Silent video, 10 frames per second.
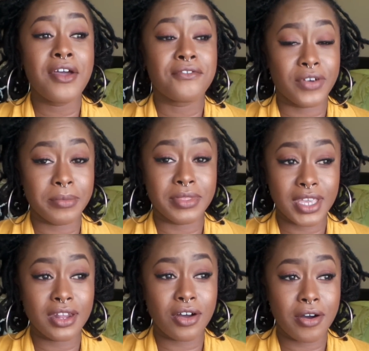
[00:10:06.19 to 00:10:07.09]
from
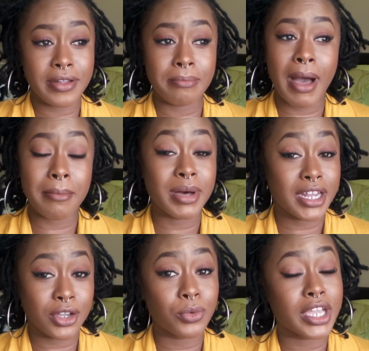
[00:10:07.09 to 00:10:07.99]
then on my
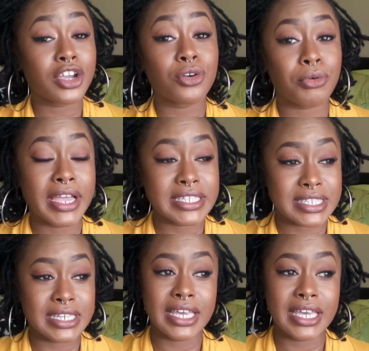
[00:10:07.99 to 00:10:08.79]
budding went crazy.